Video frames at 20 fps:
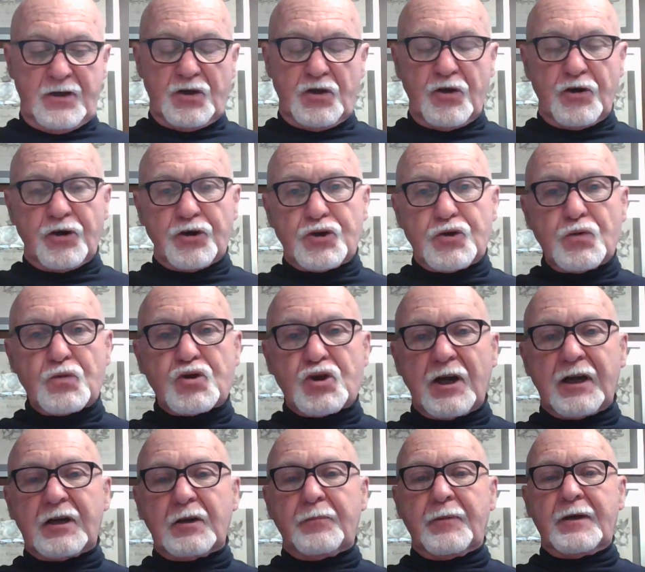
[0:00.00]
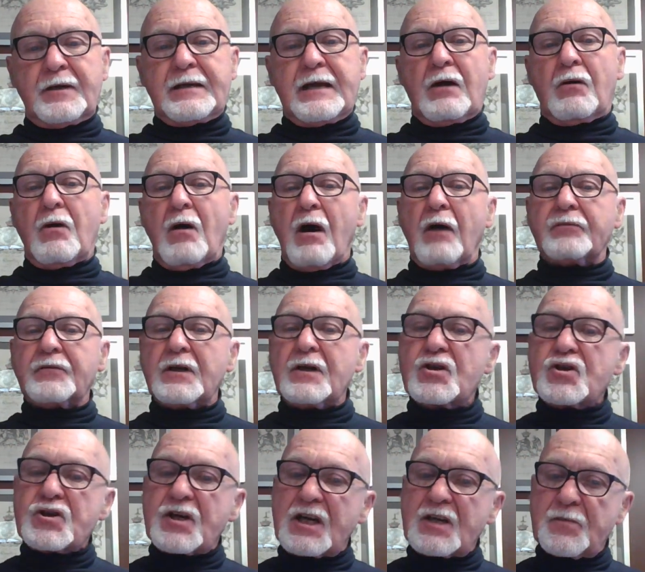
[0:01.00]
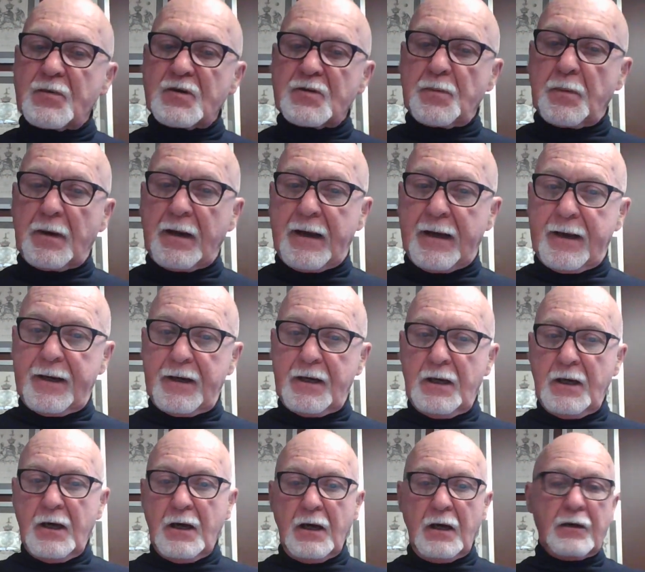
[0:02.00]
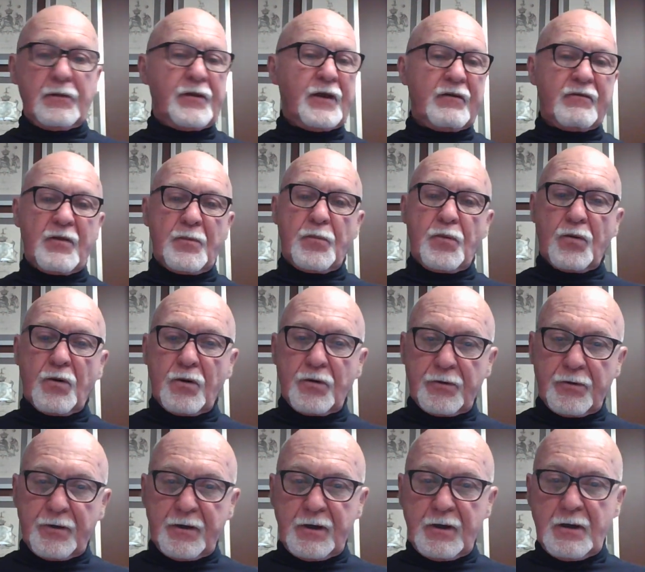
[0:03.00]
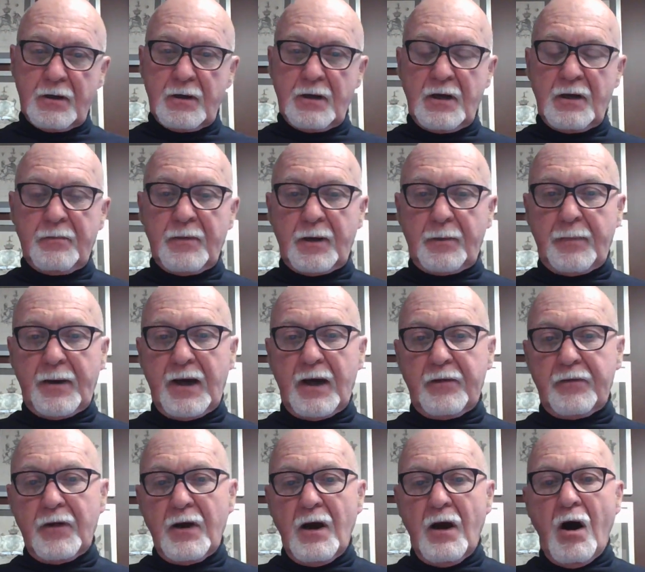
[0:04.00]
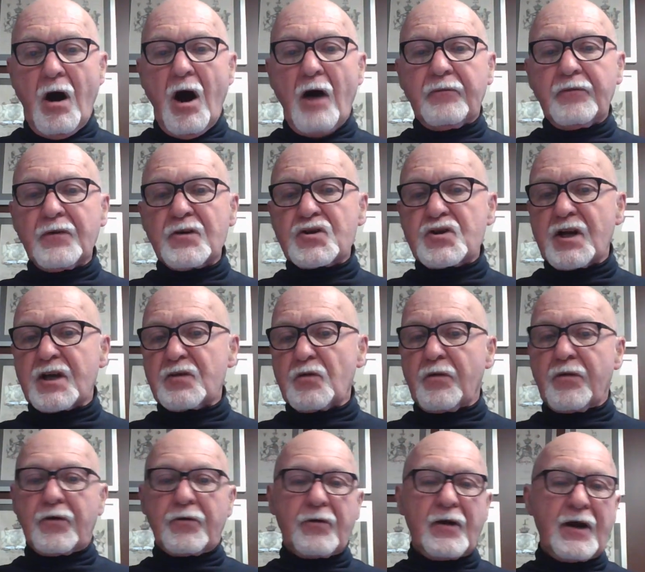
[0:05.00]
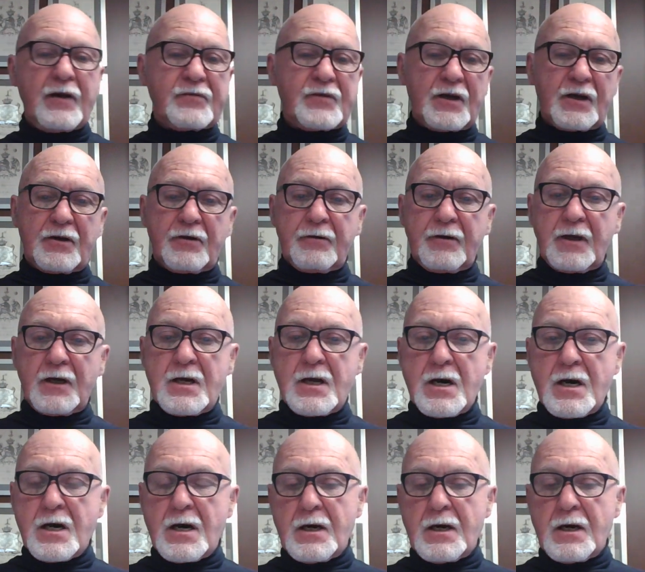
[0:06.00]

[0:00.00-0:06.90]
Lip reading: are two gentlemen. Now, often in Shakespeare's play, think of the porter in Macbeth. Often Shakespeare, or the gravedigger in